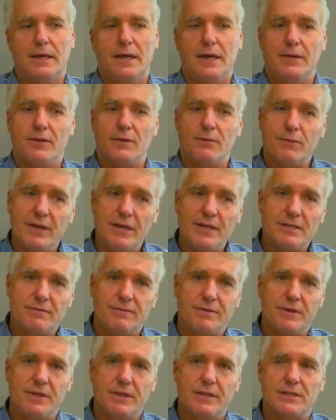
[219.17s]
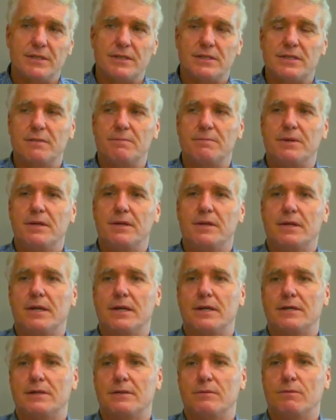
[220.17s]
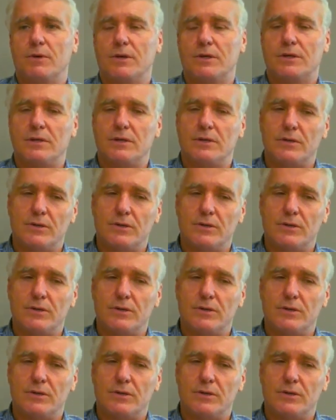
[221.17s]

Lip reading: And the reason for this is simply that what